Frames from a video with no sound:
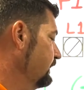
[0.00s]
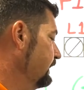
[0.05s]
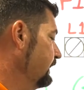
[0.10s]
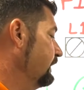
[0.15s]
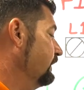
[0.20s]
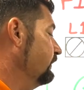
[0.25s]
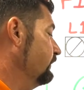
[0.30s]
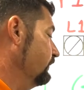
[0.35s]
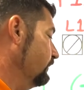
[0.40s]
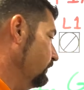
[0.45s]

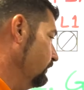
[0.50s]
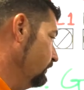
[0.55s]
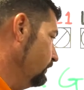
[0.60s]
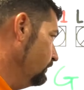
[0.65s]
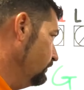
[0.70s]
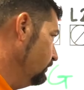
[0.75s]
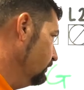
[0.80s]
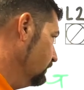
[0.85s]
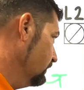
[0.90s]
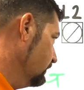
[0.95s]
is
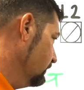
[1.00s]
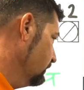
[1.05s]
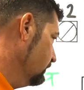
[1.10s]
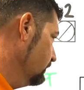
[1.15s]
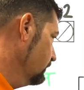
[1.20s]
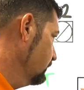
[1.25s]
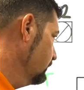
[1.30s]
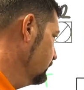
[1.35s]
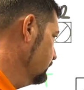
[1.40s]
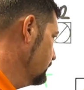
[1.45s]
to
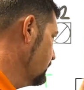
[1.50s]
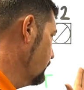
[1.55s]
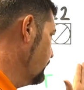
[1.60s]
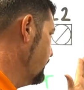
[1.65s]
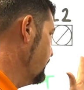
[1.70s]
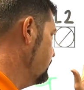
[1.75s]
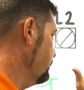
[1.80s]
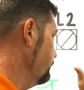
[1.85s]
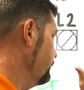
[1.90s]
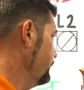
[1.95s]
go
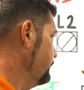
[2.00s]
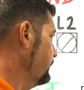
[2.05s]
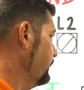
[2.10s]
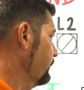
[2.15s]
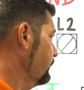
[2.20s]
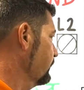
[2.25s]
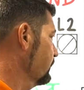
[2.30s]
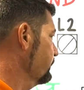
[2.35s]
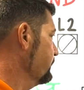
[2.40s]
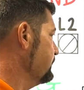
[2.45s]
ahead and put the
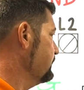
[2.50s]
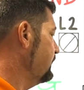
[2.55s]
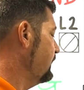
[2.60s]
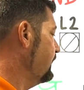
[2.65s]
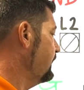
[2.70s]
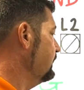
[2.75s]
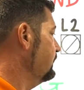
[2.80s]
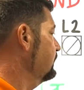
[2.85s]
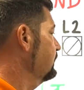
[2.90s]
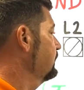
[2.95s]

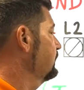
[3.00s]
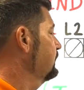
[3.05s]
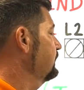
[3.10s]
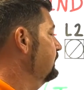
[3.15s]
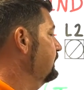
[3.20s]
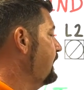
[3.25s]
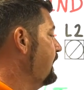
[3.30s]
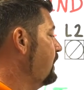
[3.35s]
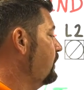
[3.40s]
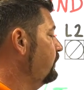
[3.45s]
thermostat
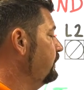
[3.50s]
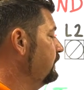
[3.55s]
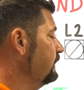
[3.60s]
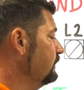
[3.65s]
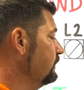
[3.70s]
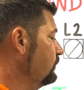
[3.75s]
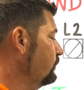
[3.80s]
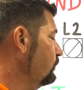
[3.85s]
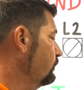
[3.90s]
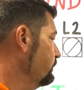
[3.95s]
now
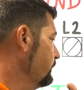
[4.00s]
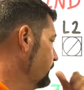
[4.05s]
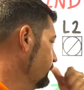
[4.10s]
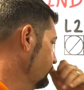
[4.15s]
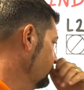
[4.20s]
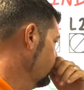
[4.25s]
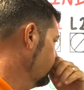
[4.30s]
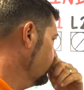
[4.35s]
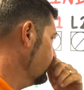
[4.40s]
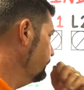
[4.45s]
in cool
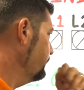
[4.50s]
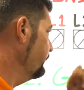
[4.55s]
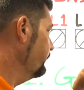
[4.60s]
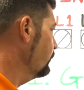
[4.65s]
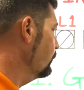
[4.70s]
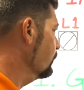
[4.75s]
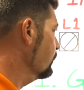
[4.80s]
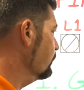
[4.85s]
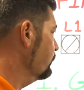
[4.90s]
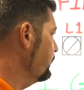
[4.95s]
mode. So
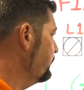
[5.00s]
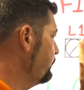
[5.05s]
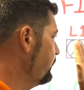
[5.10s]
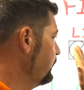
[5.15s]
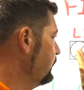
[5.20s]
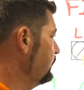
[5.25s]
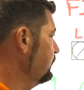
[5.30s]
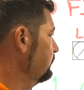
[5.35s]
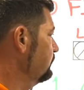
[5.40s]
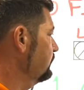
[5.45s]
before we
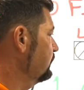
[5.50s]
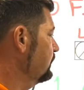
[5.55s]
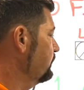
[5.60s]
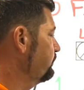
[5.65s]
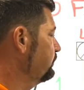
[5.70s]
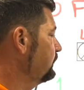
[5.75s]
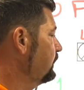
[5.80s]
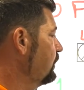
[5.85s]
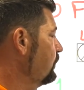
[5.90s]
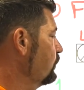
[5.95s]
put it in the
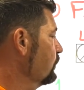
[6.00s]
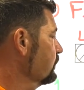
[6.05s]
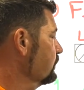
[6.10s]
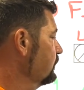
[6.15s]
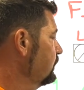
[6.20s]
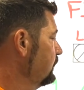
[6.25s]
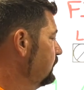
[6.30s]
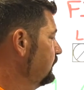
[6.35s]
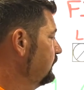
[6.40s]
blower